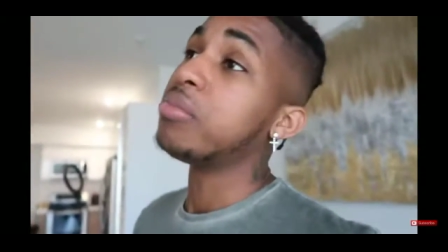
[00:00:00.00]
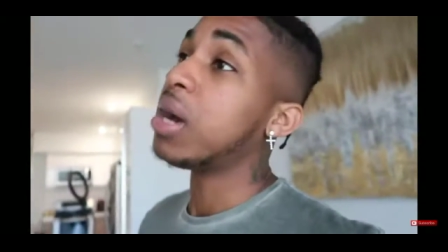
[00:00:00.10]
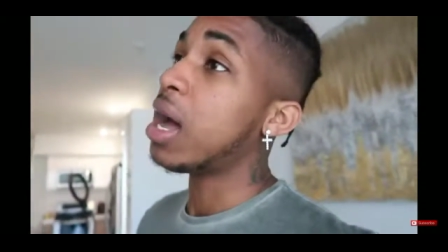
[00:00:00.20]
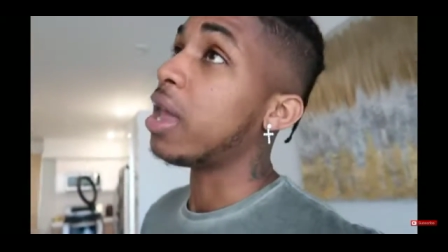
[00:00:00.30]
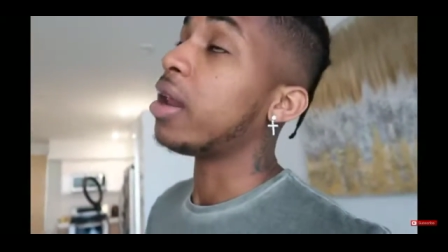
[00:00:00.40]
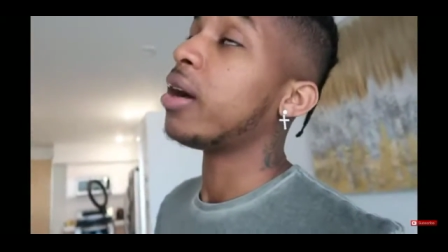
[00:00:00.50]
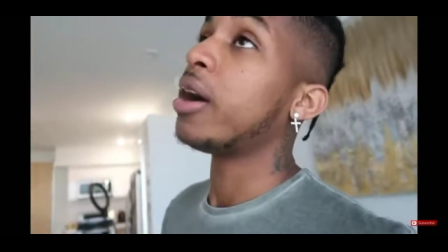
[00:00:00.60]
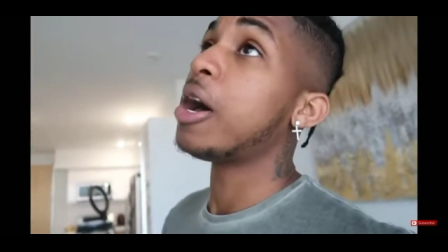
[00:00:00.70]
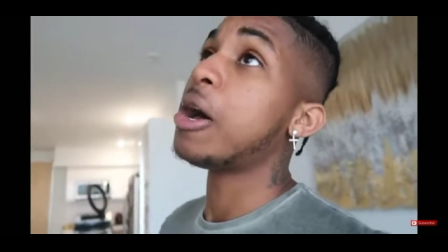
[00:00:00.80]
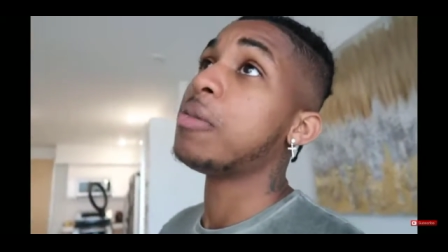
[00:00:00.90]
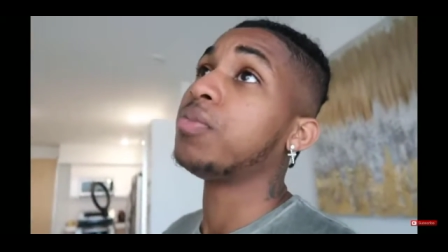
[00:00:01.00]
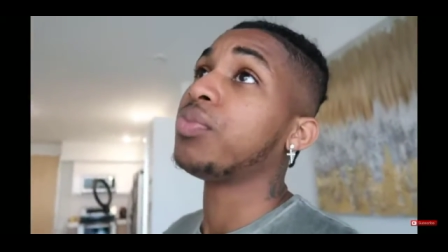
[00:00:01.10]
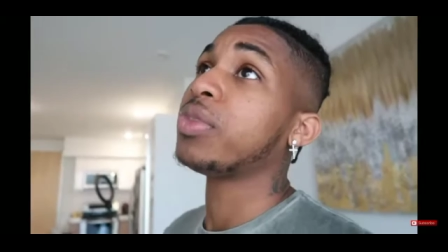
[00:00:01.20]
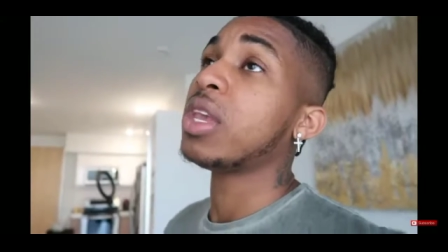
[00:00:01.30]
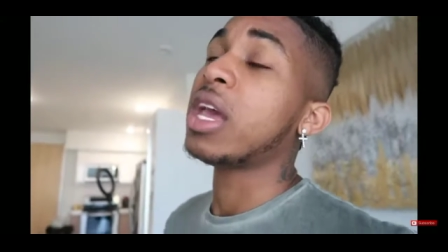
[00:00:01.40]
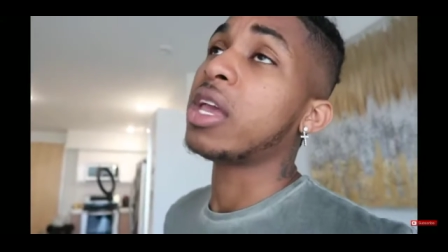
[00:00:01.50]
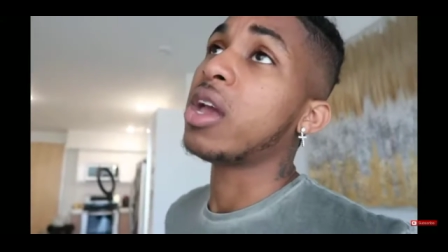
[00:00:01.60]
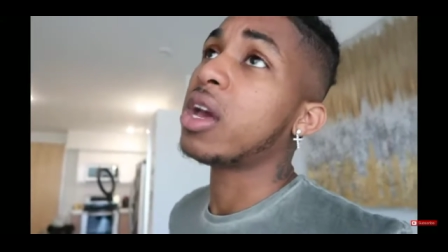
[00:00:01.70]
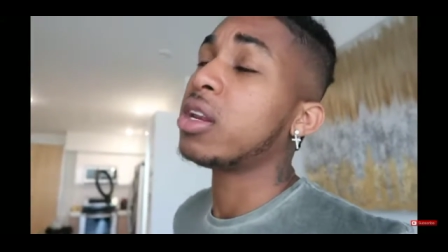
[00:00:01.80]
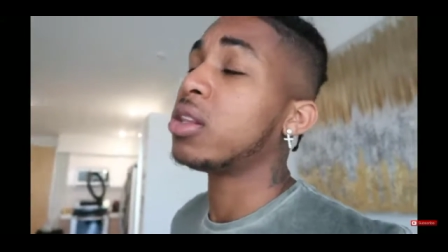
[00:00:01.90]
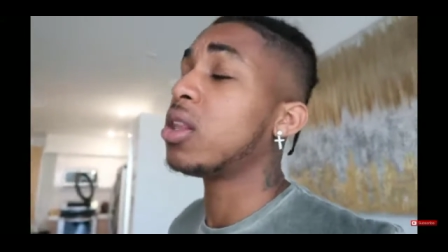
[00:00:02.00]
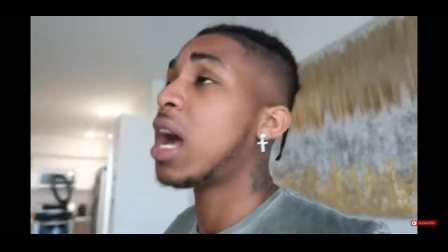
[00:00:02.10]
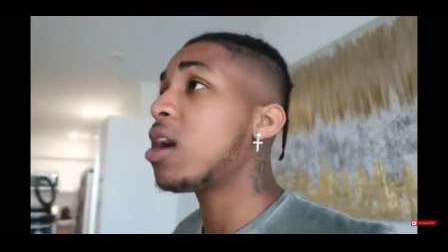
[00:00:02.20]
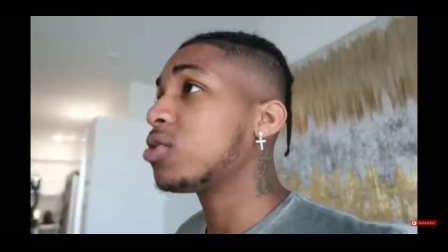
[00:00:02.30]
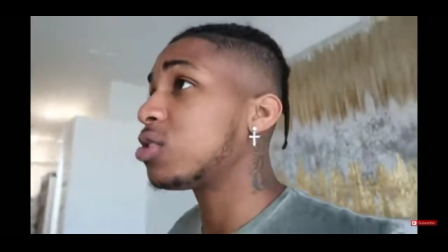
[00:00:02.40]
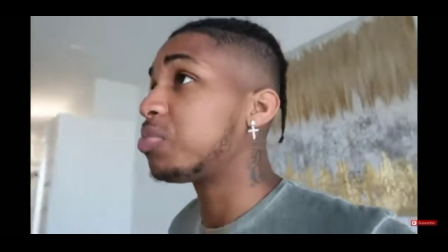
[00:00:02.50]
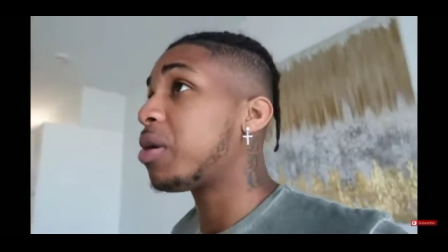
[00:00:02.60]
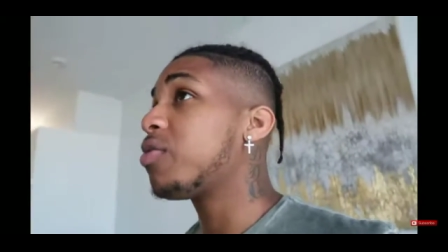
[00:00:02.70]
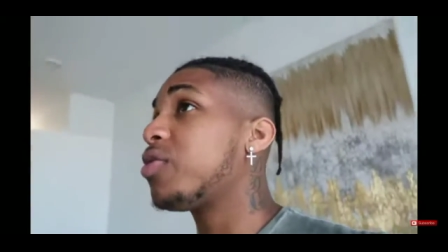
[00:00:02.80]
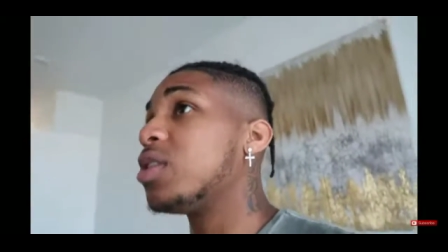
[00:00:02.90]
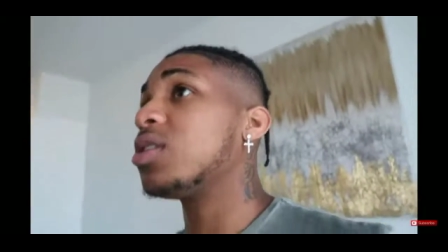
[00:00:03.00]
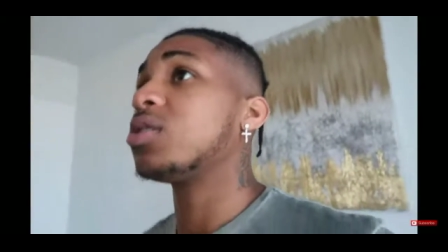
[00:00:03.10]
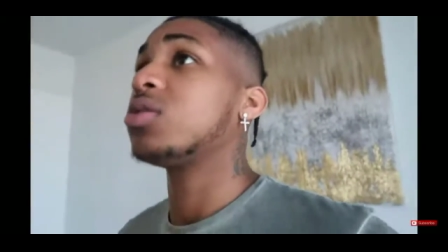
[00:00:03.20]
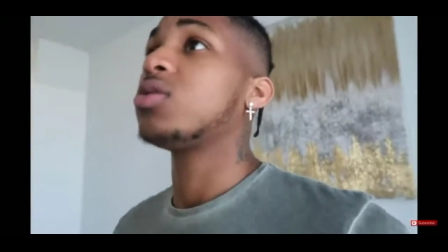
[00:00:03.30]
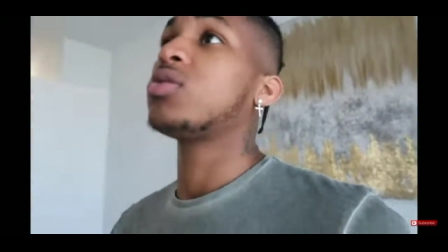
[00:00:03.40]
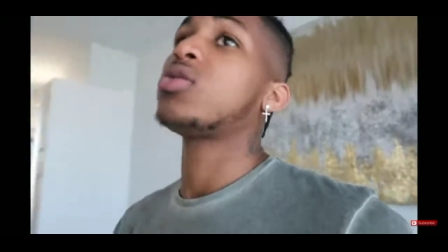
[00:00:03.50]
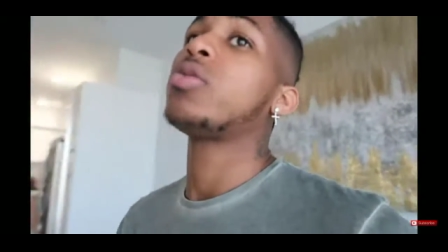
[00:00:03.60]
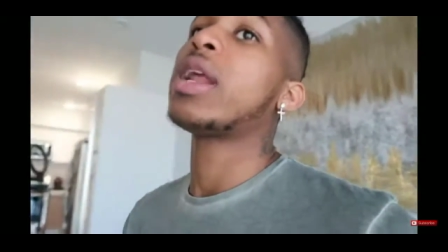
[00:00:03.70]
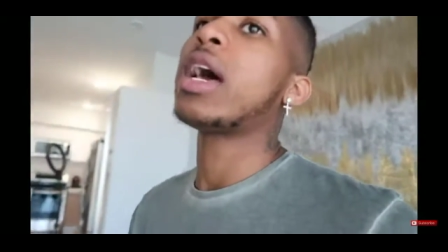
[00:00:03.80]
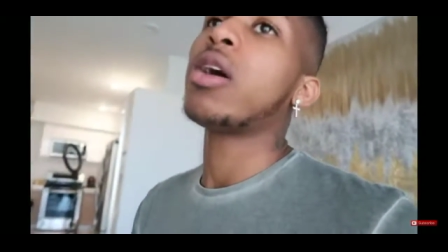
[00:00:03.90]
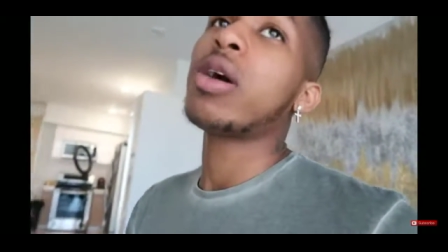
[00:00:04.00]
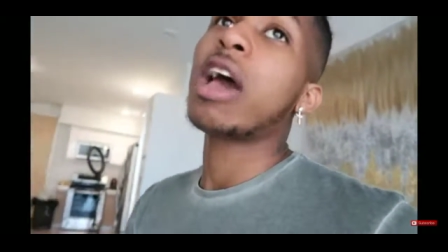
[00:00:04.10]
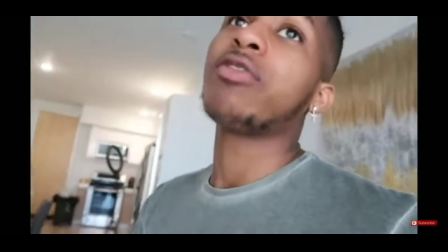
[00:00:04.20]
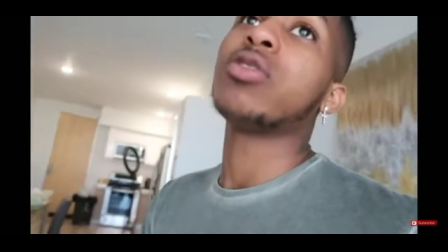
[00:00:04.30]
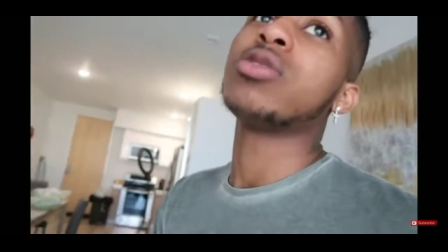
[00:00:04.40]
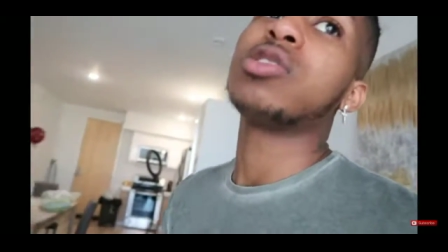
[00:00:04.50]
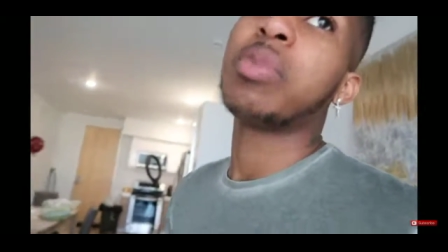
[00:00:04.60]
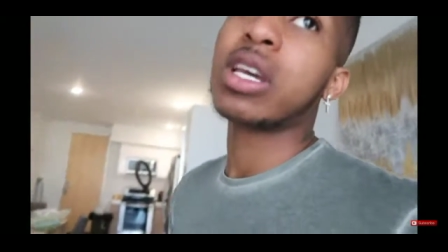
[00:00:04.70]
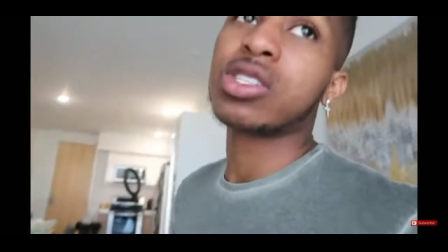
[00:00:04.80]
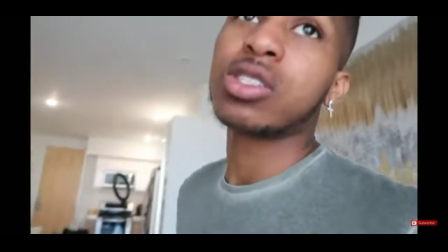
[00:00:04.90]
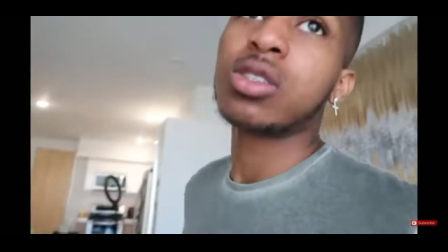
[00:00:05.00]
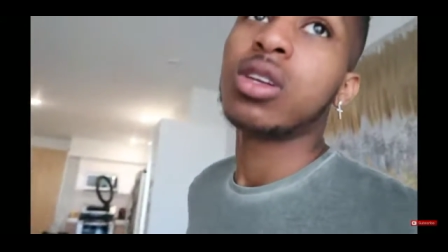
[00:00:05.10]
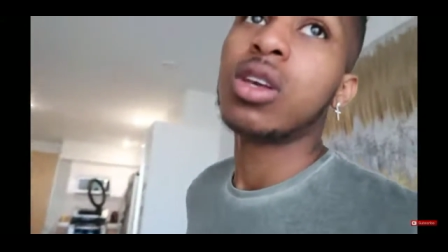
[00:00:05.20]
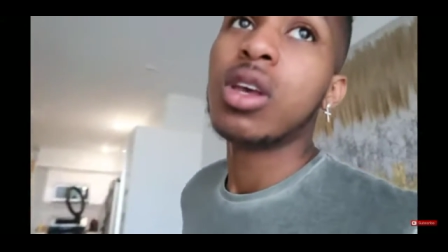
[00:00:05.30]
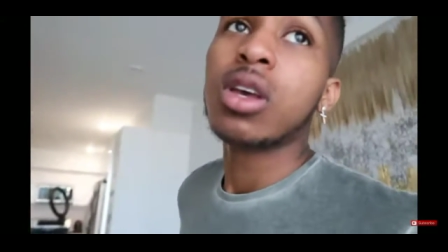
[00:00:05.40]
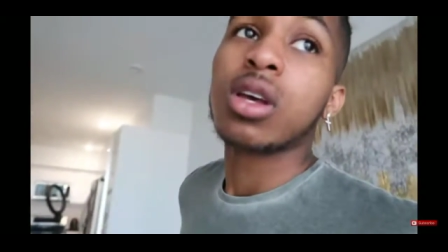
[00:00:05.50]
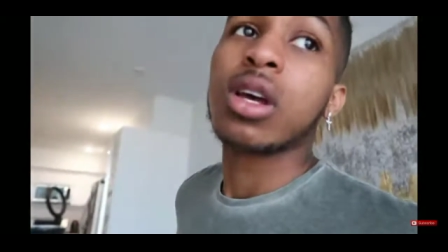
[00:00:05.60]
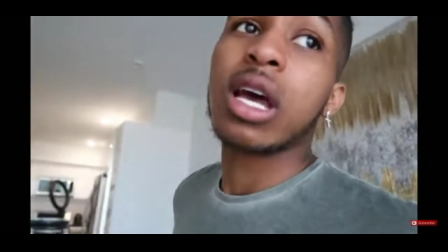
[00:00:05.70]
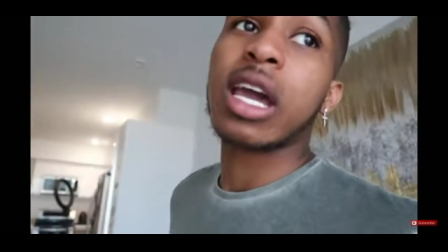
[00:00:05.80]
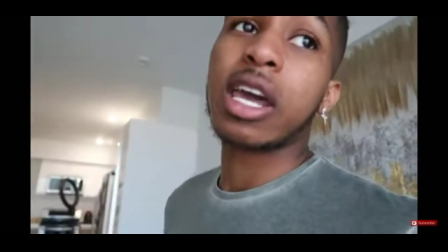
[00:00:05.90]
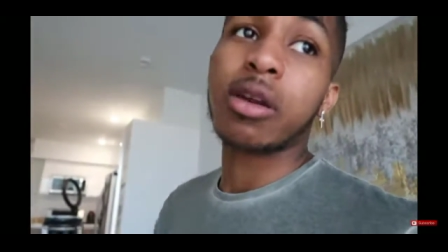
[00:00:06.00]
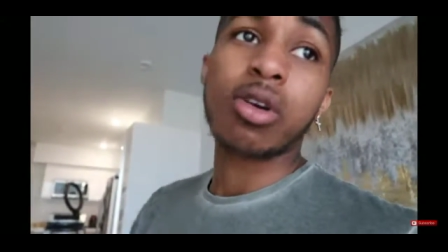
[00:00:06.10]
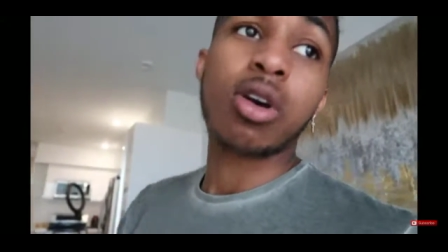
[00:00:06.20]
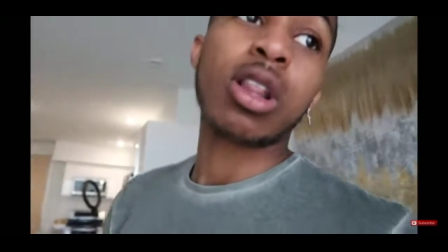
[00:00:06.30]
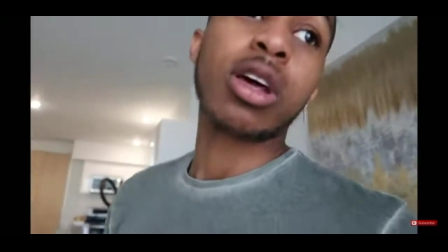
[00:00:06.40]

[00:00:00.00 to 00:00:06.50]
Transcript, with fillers: But um, yeah, y'all, the, the house is perfect. So now after inspection, uh, I gotta call